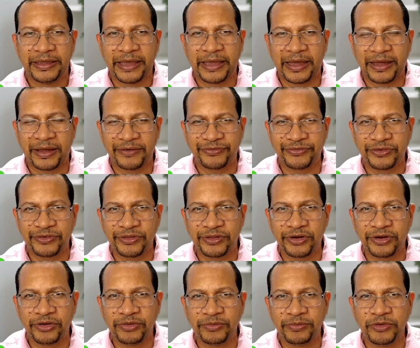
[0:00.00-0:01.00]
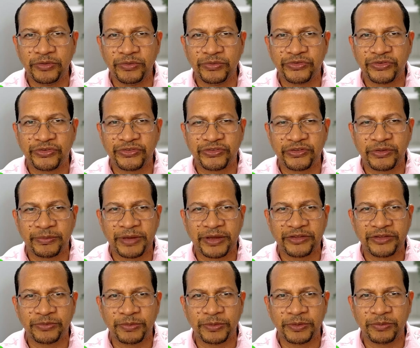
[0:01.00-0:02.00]
after their immune system
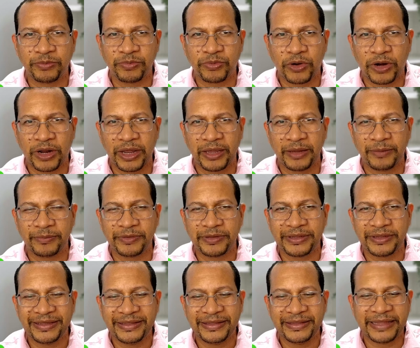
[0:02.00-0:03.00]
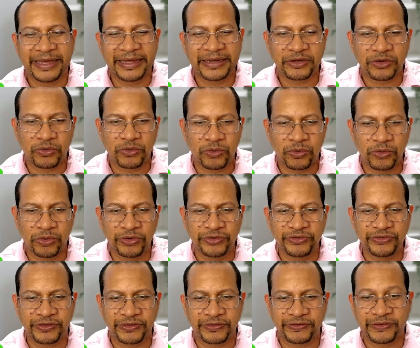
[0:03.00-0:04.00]
has been primed that
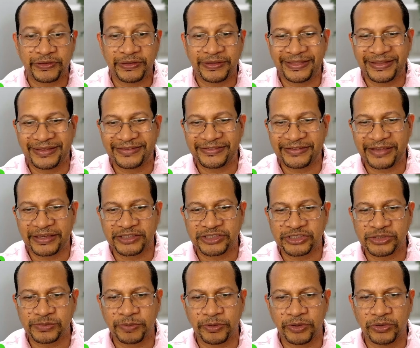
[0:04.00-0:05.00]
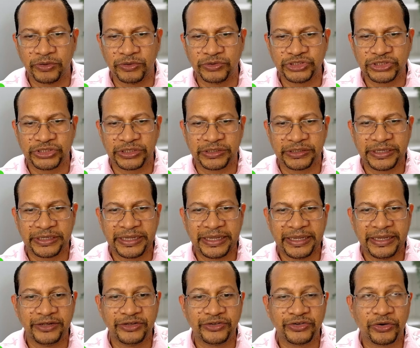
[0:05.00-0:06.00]
causes this explosion
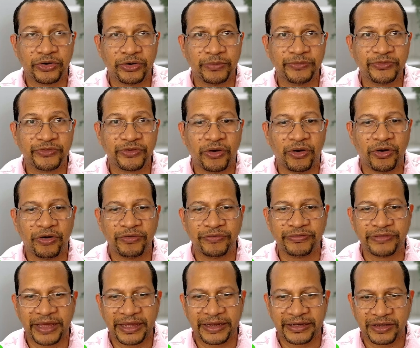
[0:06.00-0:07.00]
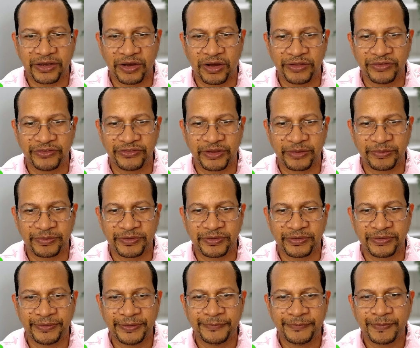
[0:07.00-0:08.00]
in terms of that concept.
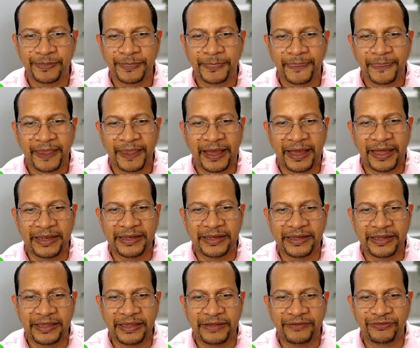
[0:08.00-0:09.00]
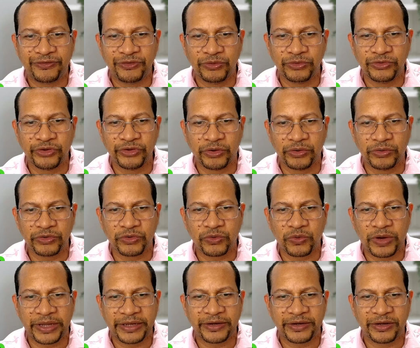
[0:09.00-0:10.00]
And if you don't
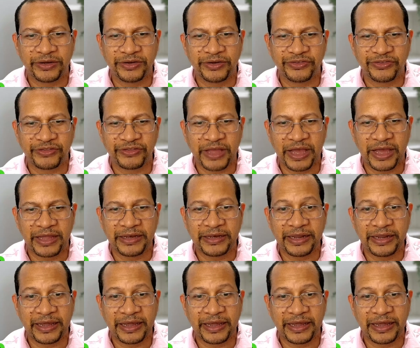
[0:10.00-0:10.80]
quite understand,